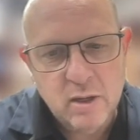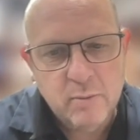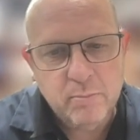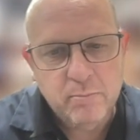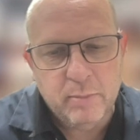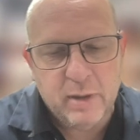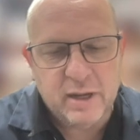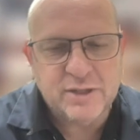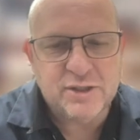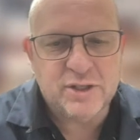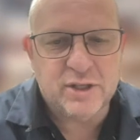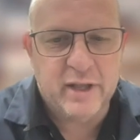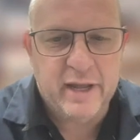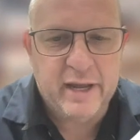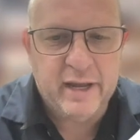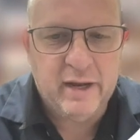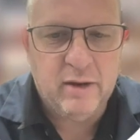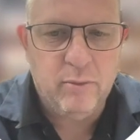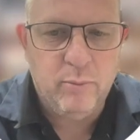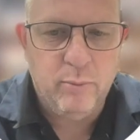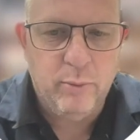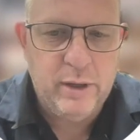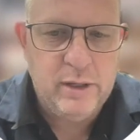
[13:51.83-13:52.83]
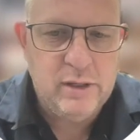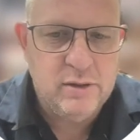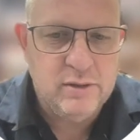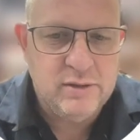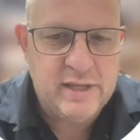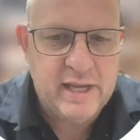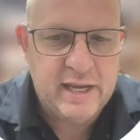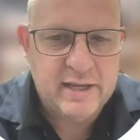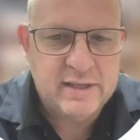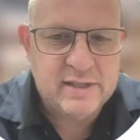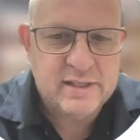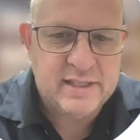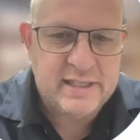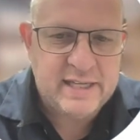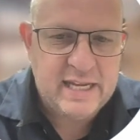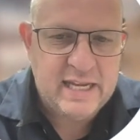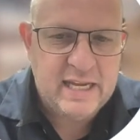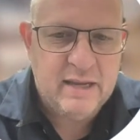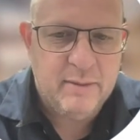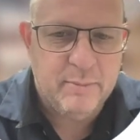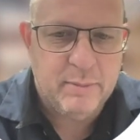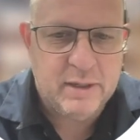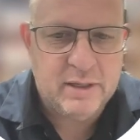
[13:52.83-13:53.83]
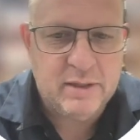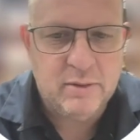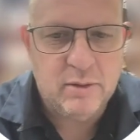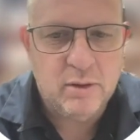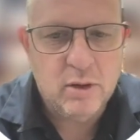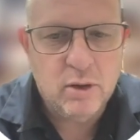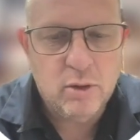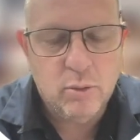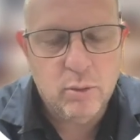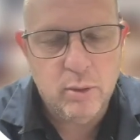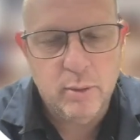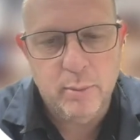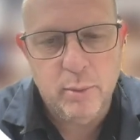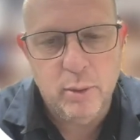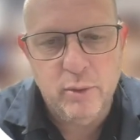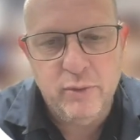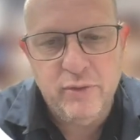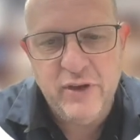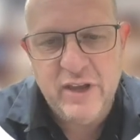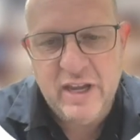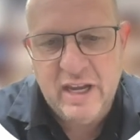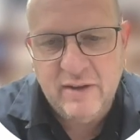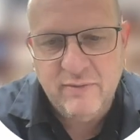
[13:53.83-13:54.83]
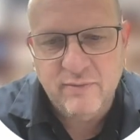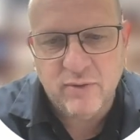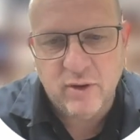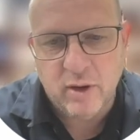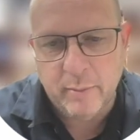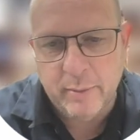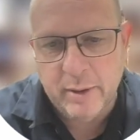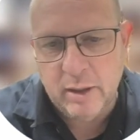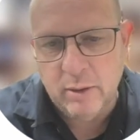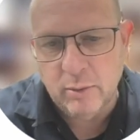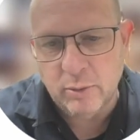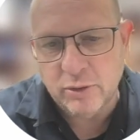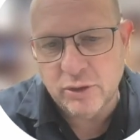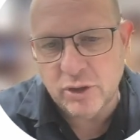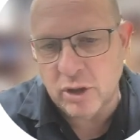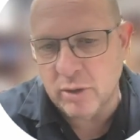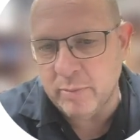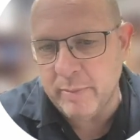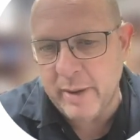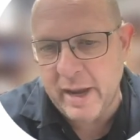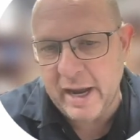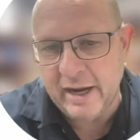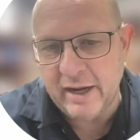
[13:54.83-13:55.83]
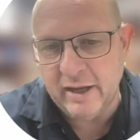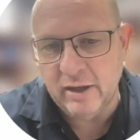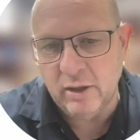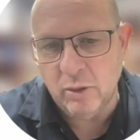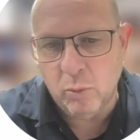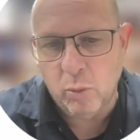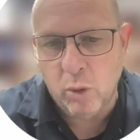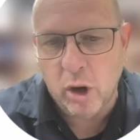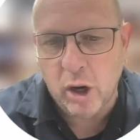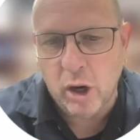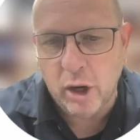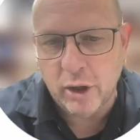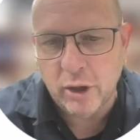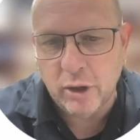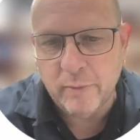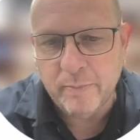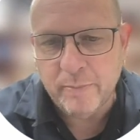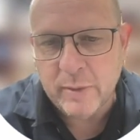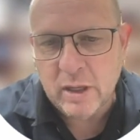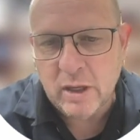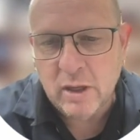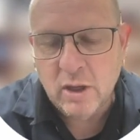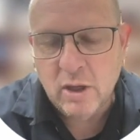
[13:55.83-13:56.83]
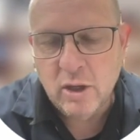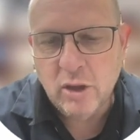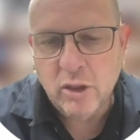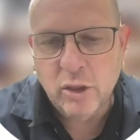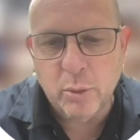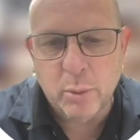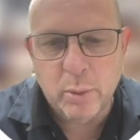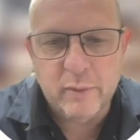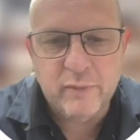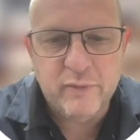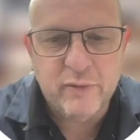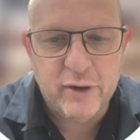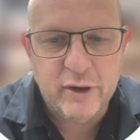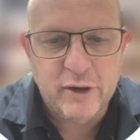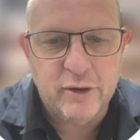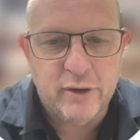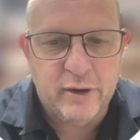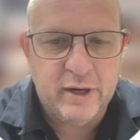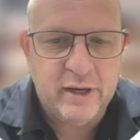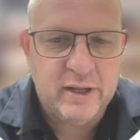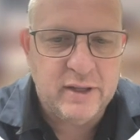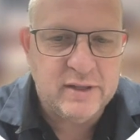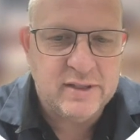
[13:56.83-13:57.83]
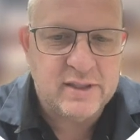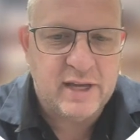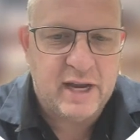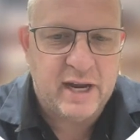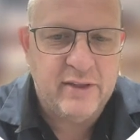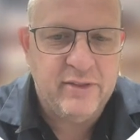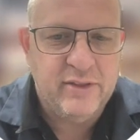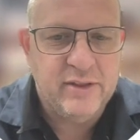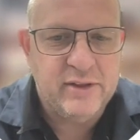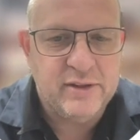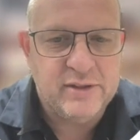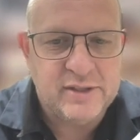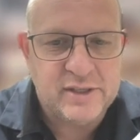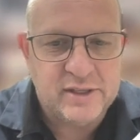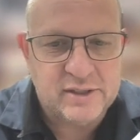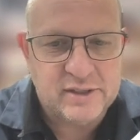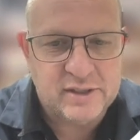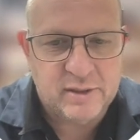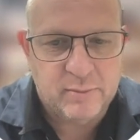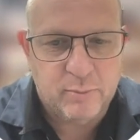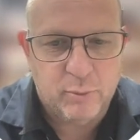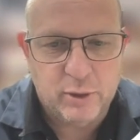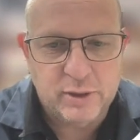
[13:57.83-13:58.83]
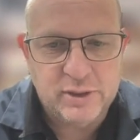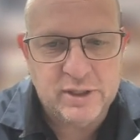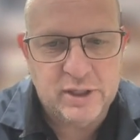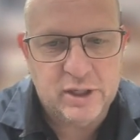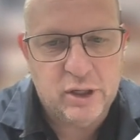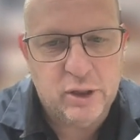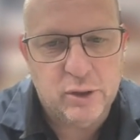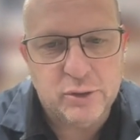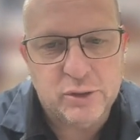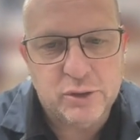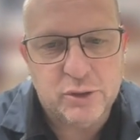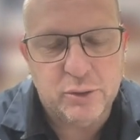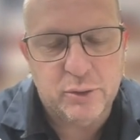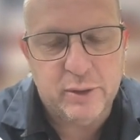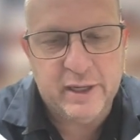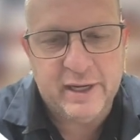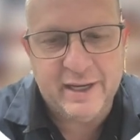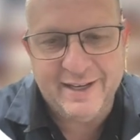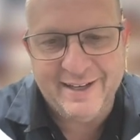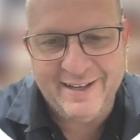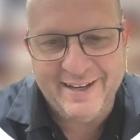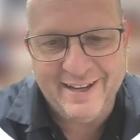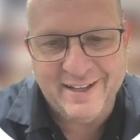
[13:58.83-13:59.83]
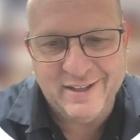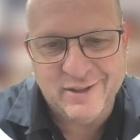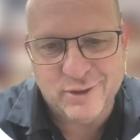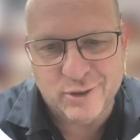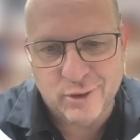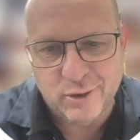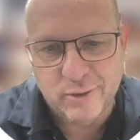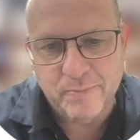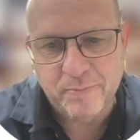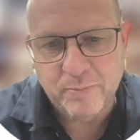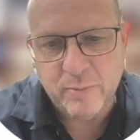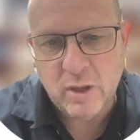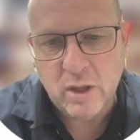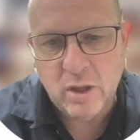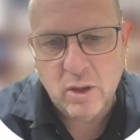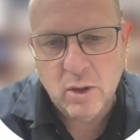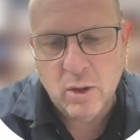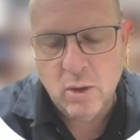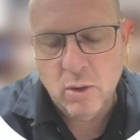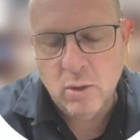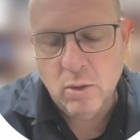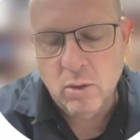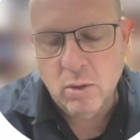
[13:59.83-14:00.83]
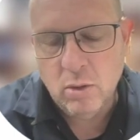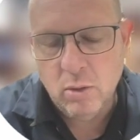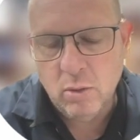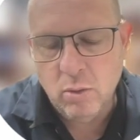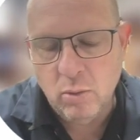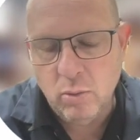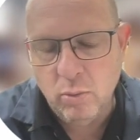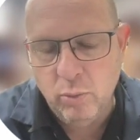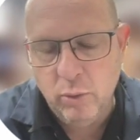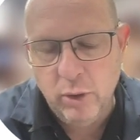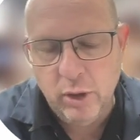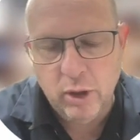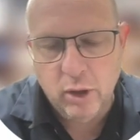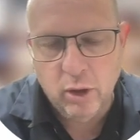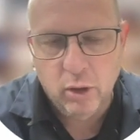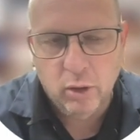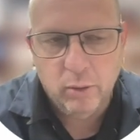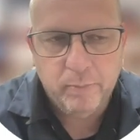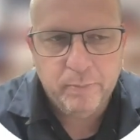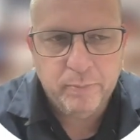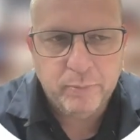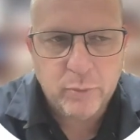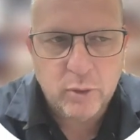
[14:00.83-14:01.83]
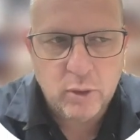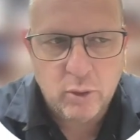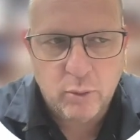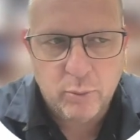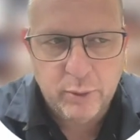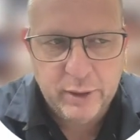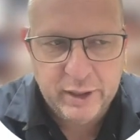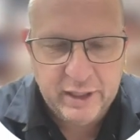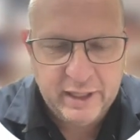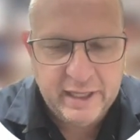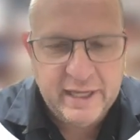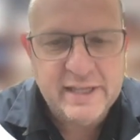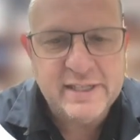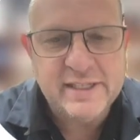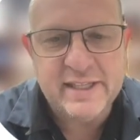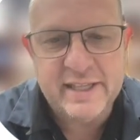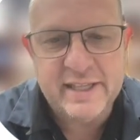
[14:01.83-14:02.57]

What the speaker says: Much like when you take steam and remove heat from it, it will turn back into water. The refrigerant inside the system, once it goes through the condenser, will release